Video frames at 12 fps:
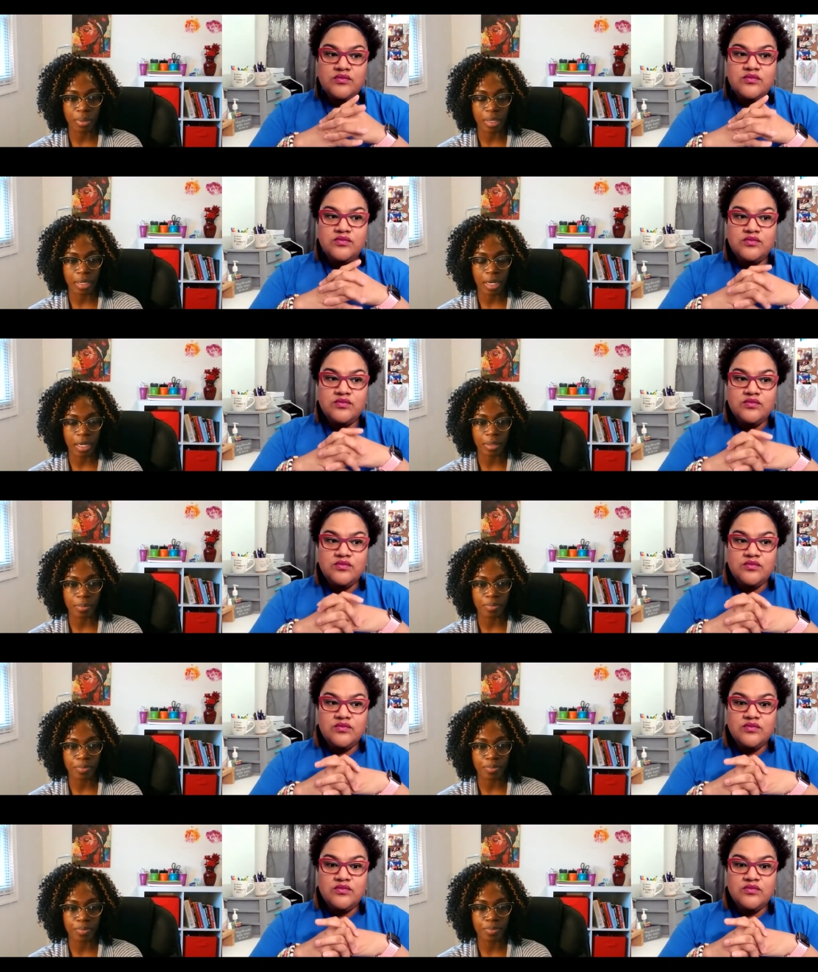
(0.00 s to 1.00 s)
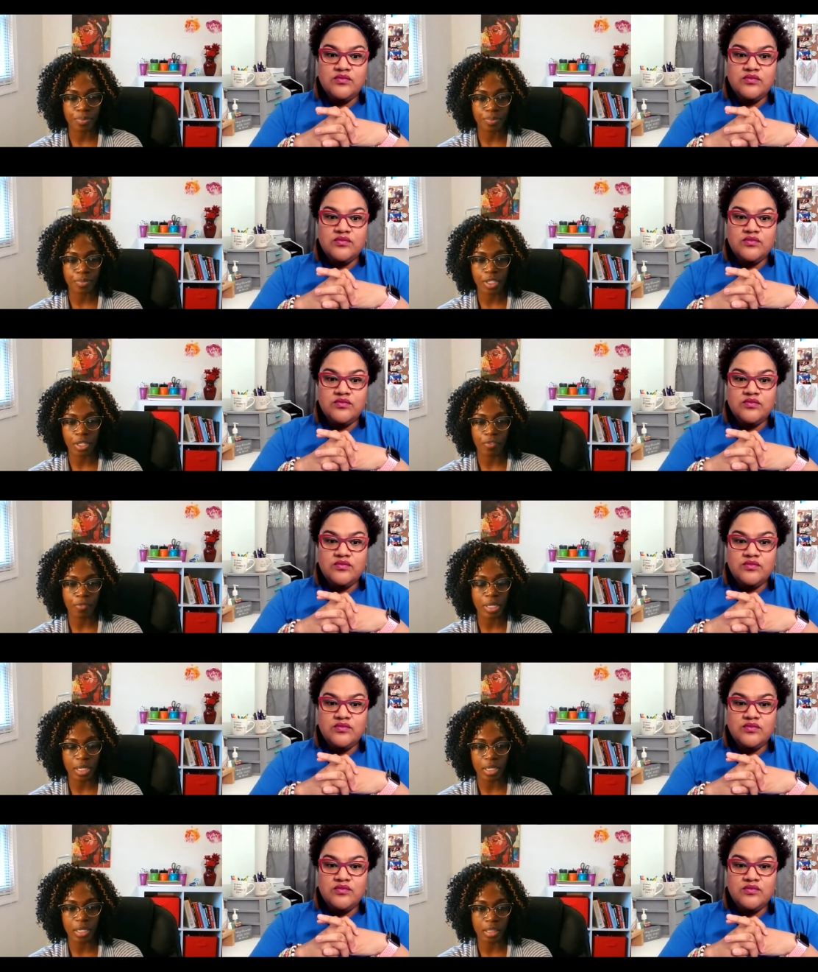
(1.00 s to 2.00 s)
Speaker 1: but um, you know, if we
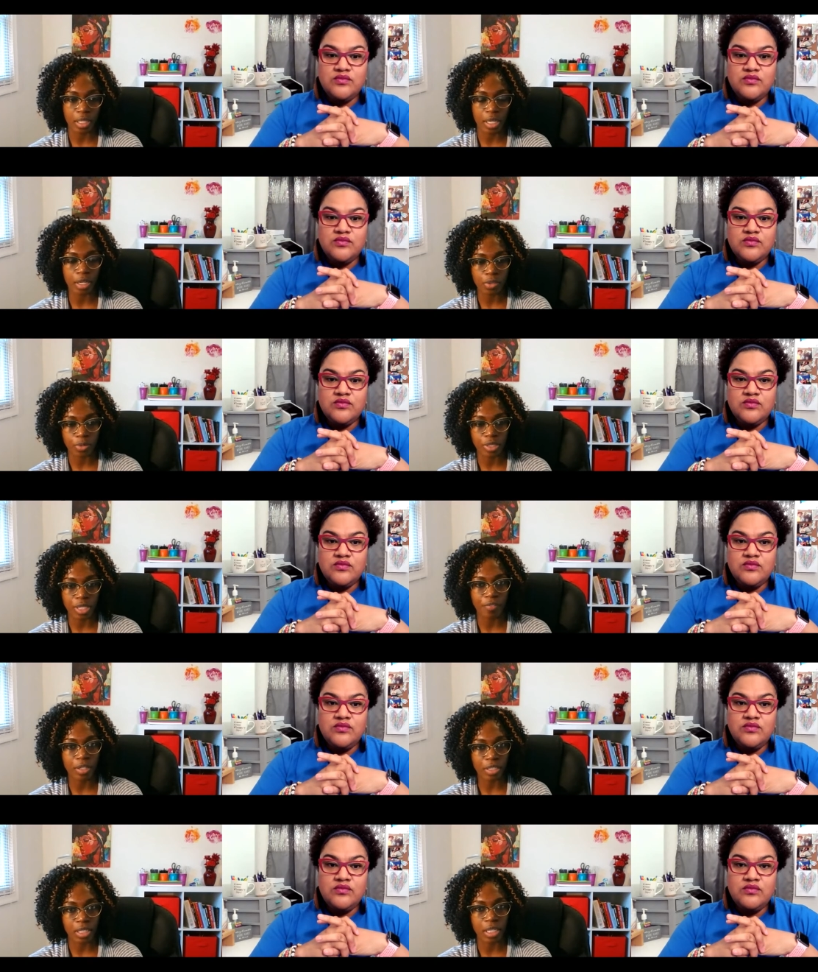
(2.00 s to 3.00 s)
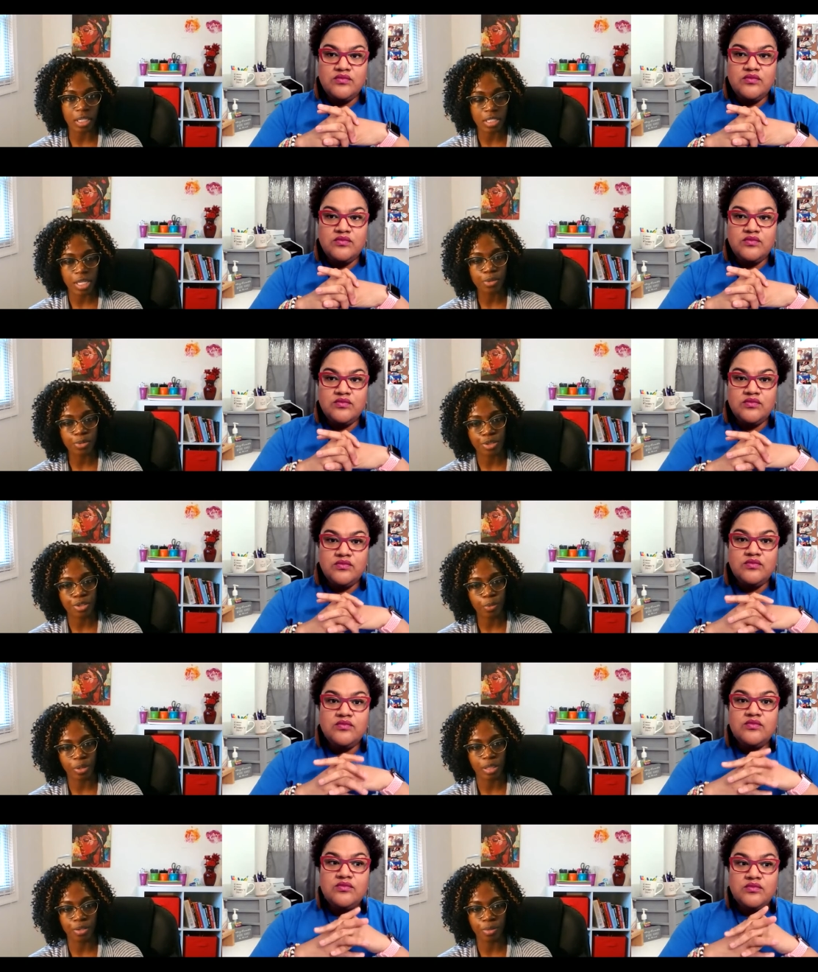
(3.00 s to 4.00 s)
need anything else, we'll definitely get in touch with,
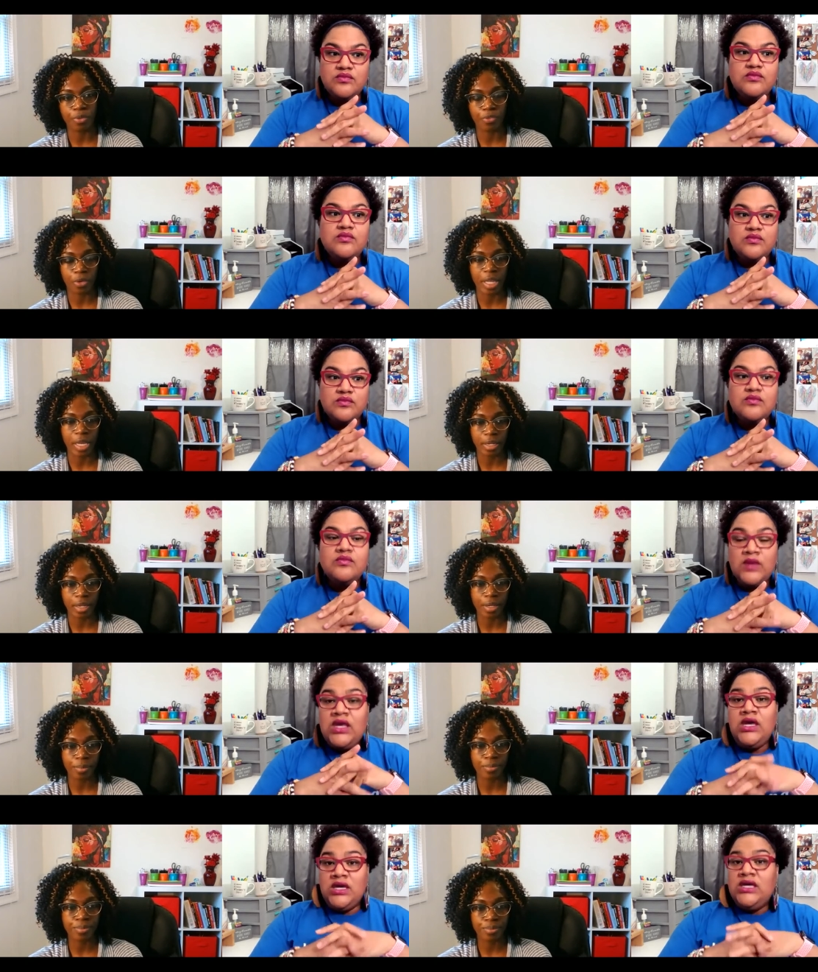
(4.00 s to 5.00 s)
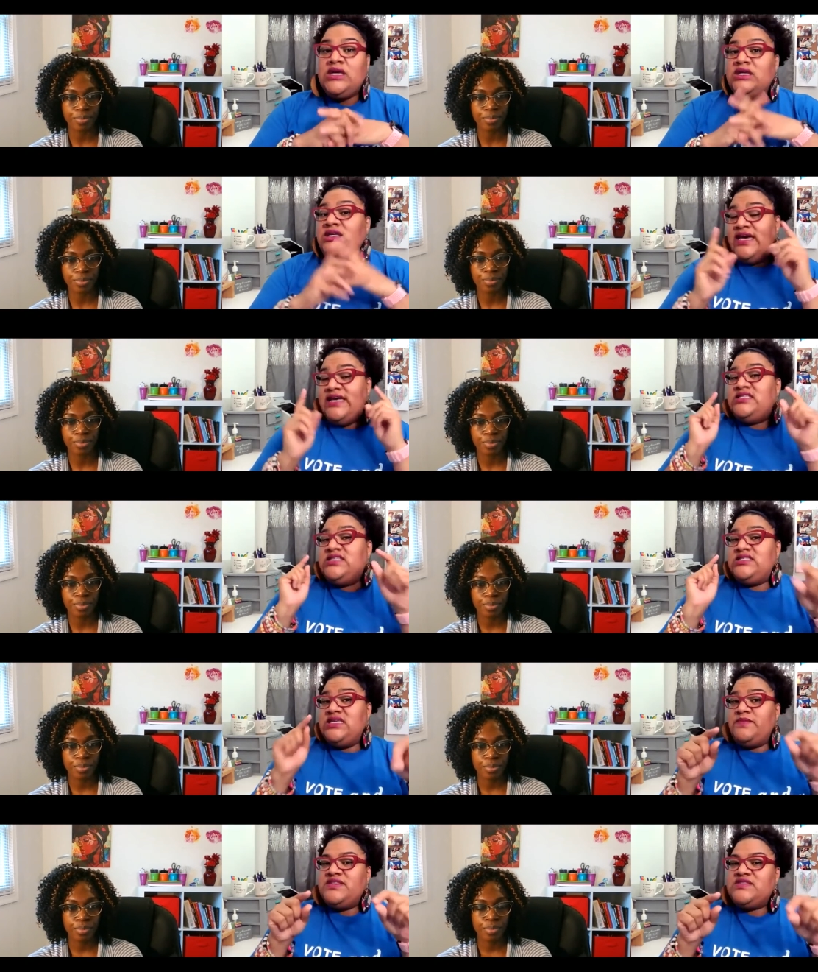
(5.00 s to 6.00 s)
with you before that date.
Speaker 2: Yeah, and to
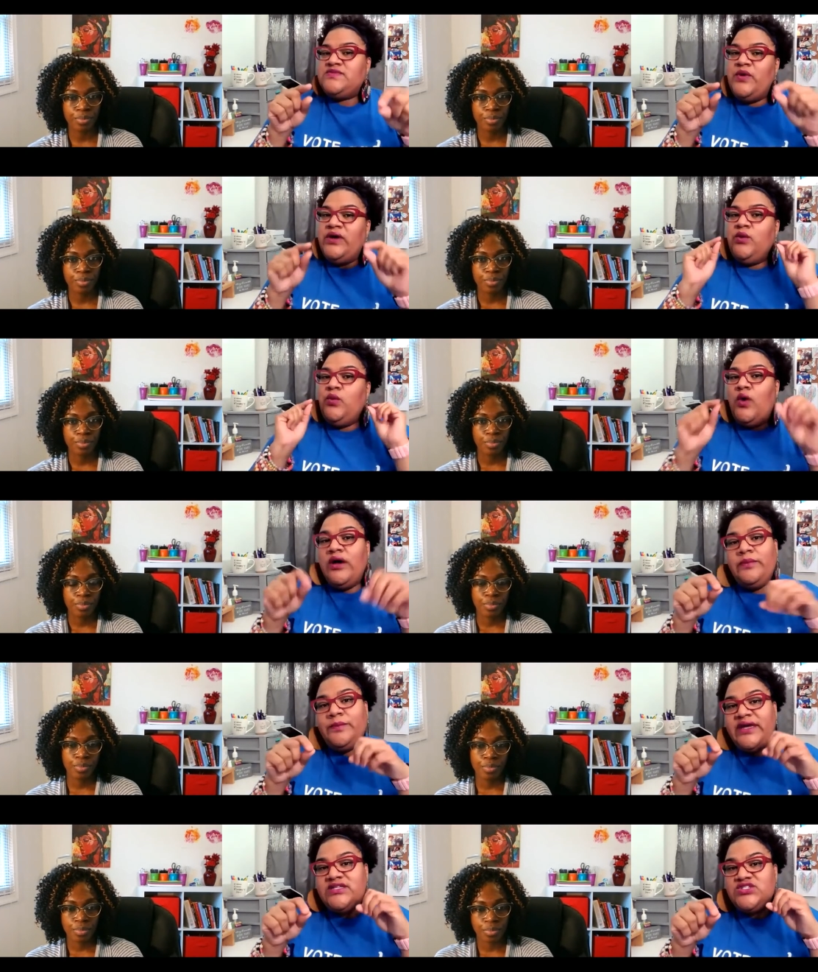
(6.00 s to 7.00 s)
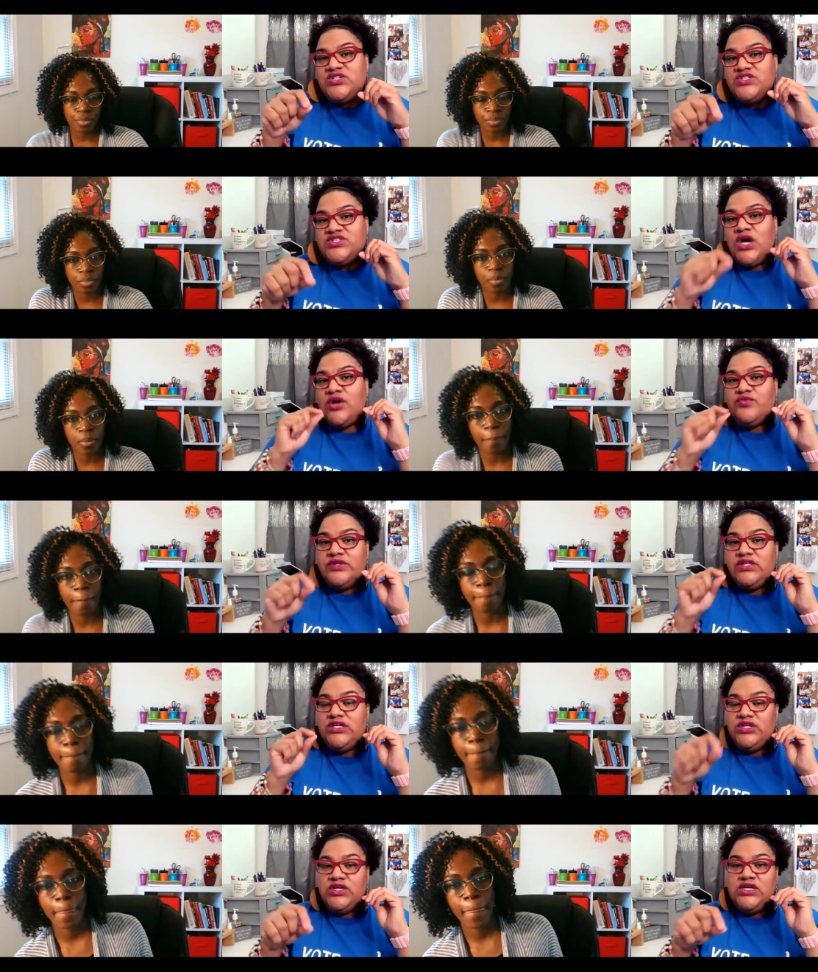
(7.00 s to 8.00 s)
Tempestt's point, one pagers are
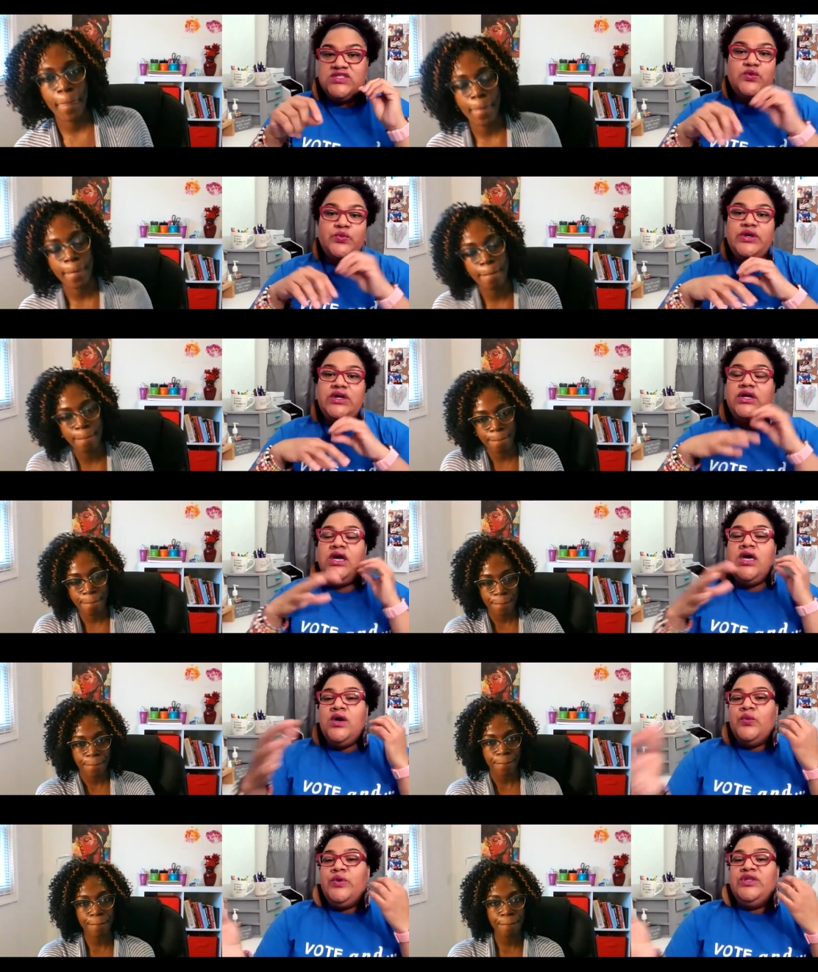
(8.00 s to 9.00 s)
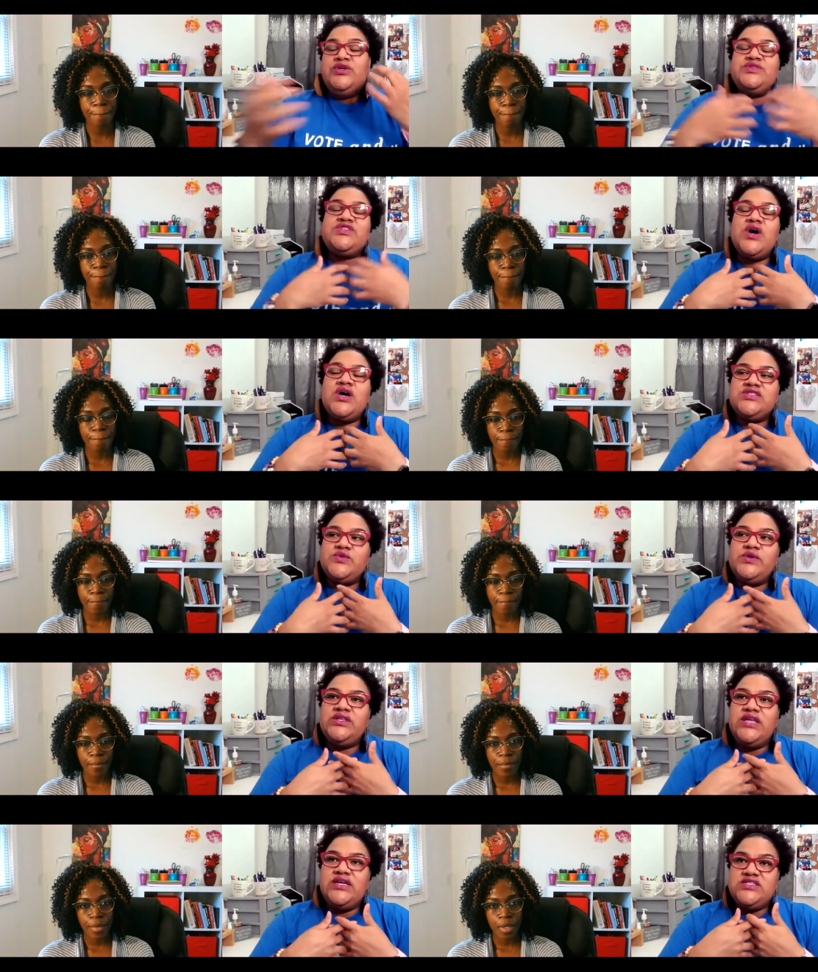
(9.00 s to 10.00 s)
really good. So we when you talk to
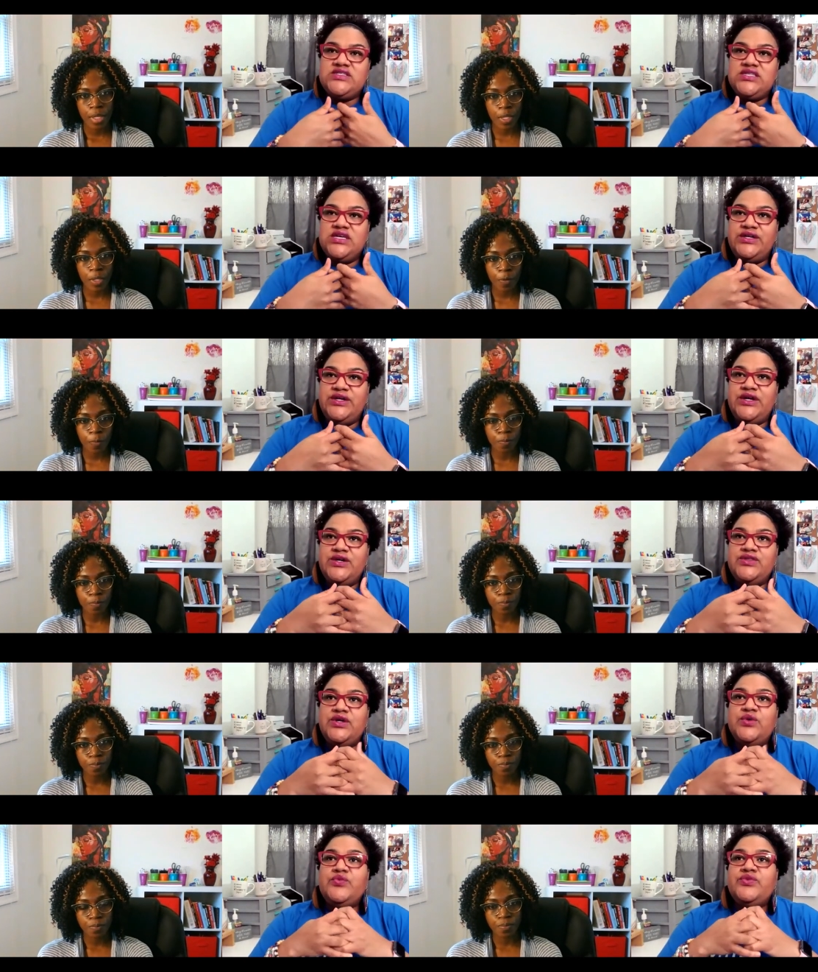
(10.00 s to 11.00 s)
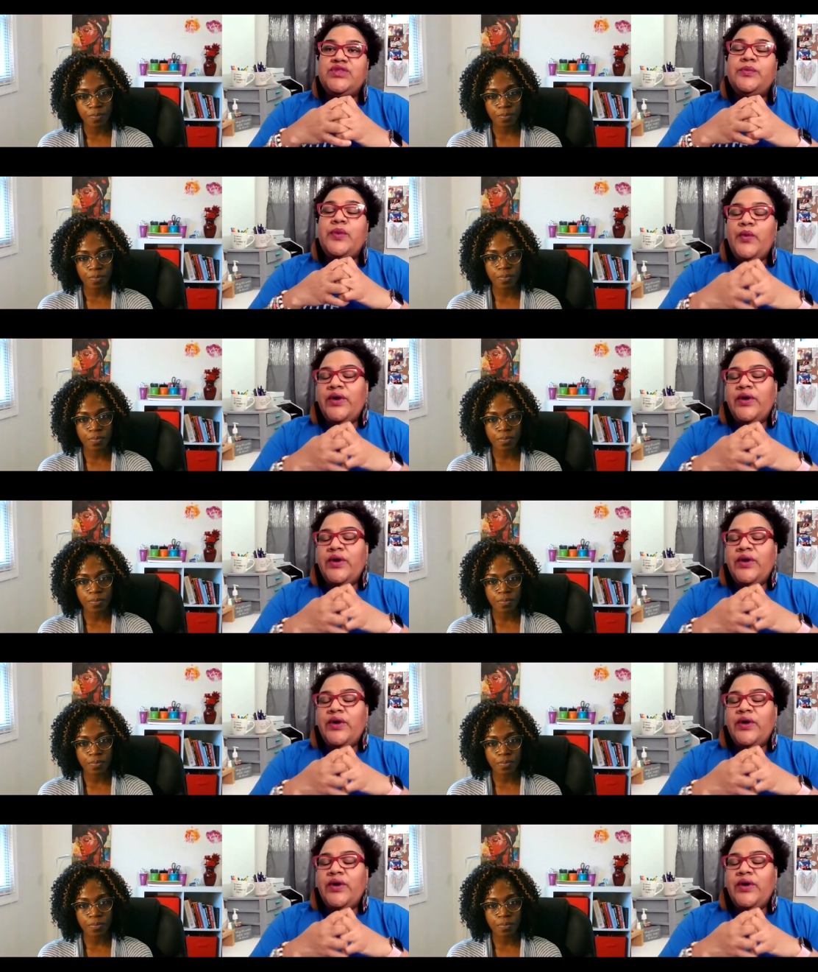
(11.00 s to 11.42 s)
a legislator, the the